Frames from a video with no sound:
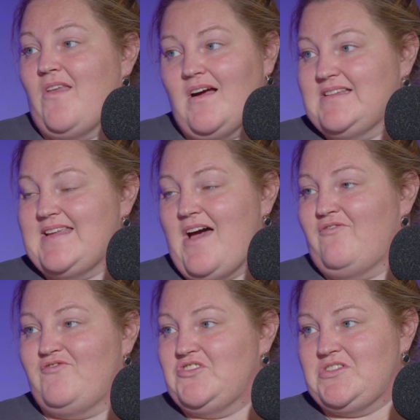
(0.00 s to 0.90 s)
locked
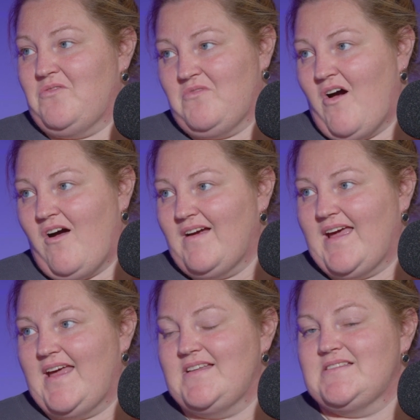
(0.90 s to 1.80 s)
down for so long
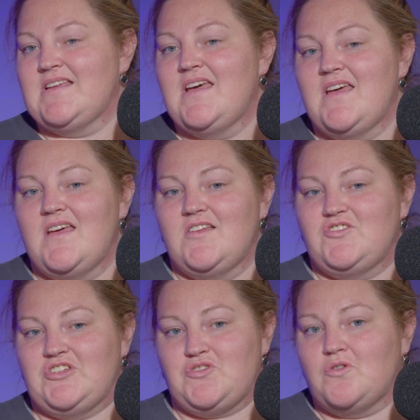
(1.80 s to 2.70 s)
and
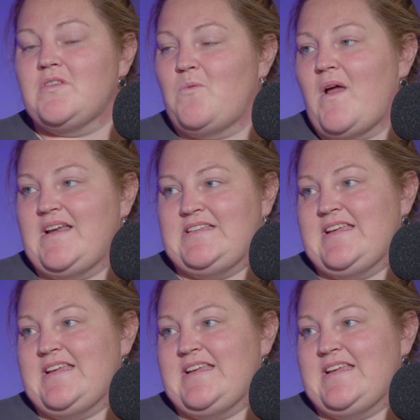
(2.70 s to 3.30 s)
just truly wanted